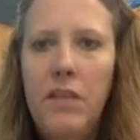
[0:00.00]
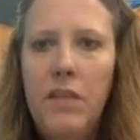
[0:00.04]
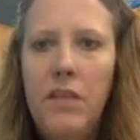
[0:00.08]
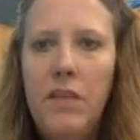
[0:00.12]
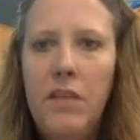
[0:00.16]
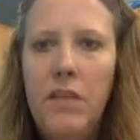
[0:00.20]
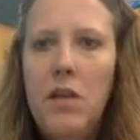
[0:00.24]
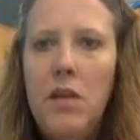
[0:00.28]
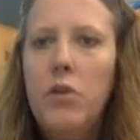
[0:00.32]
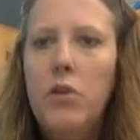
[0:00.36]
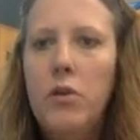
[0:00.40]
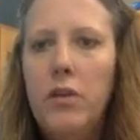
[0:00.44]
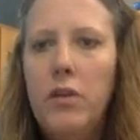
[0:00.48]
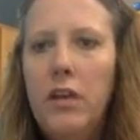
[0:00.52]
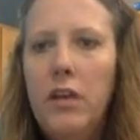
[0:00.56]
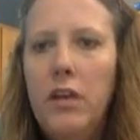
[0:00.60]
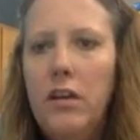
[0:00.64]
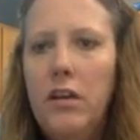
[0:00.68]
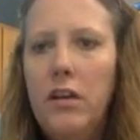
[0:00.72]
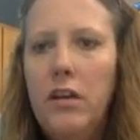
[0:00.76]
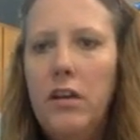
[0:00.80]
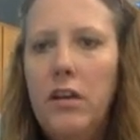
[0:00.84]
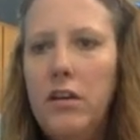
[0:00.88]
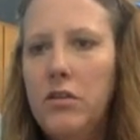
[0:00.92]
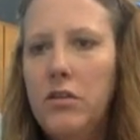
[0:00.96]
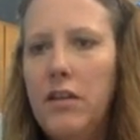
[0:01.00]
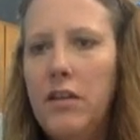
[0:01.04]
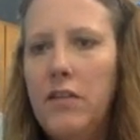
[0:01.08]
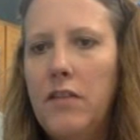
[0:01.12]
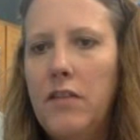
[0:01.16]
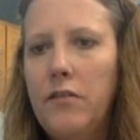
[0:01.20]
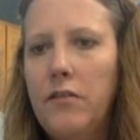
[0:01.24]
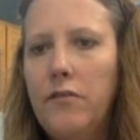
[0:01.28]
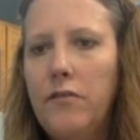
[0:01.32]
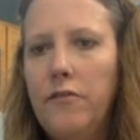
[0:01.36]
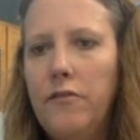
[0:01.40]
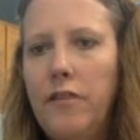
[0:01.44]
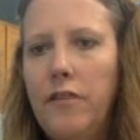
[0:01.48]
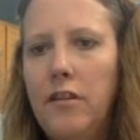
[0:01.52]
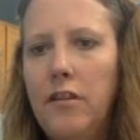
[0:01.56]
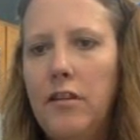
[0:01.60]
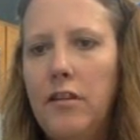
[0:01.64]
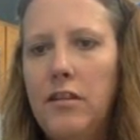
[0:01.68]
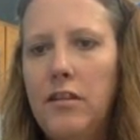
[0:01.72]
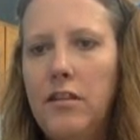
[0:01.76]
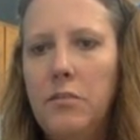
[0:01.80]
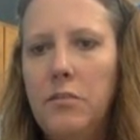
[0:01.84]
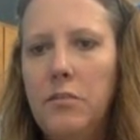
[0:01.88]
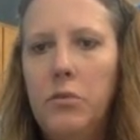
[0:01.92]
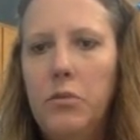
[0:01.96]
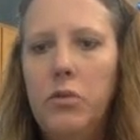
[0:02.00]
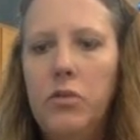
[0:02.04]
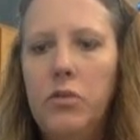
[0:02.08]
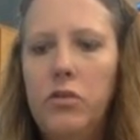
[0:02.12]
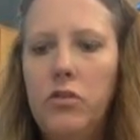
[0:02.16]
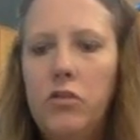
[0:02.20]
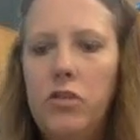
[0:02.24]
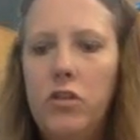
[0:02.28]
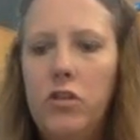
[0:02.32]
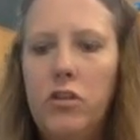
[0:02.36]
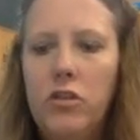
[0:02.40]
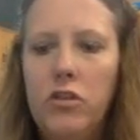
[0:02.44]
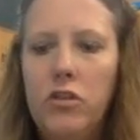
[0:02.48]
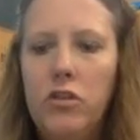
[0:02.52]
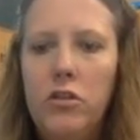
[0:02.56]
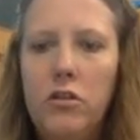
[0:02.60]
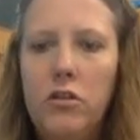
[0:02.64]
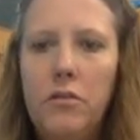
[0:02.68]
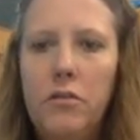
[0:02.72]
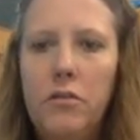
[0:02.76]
Prokaryotes have a very simple structure.